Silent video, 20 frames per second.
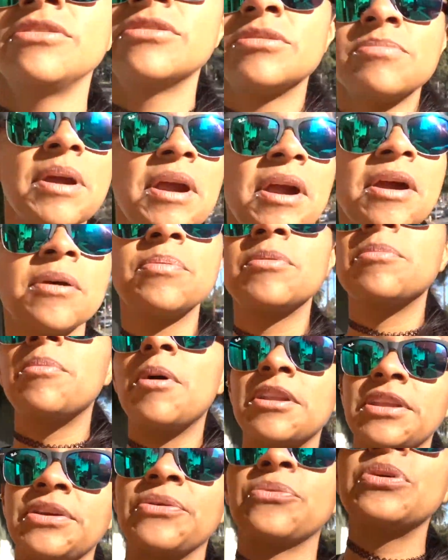use my upper
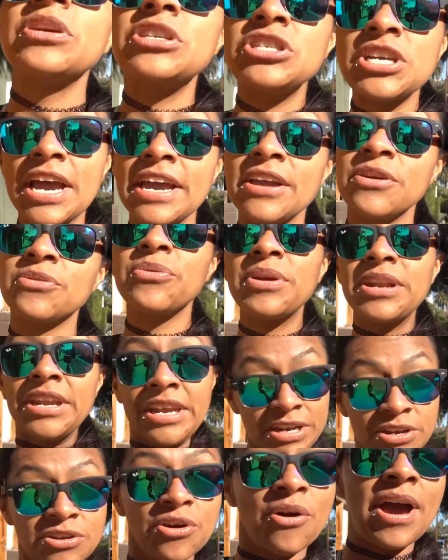body, which I
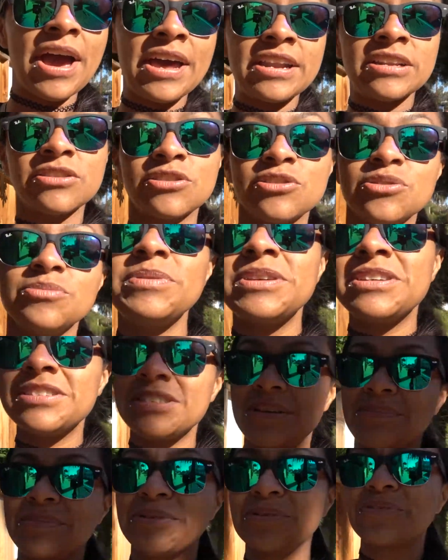already know how to do
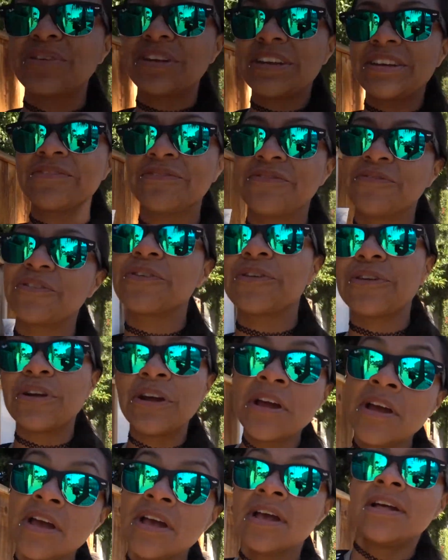because I've been running for
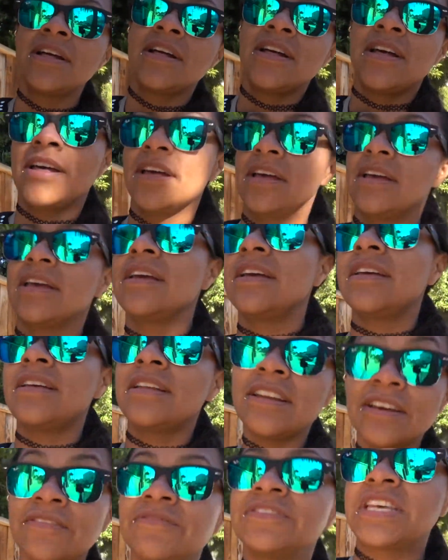
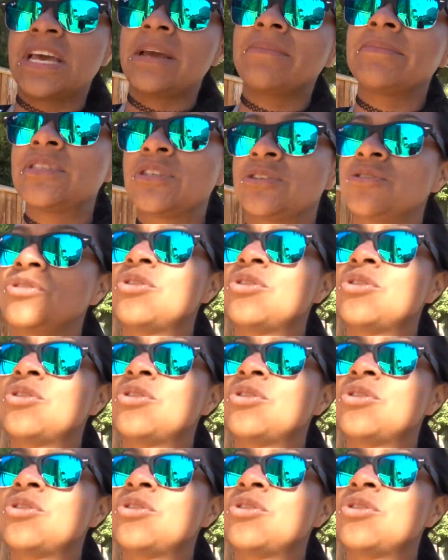enough time to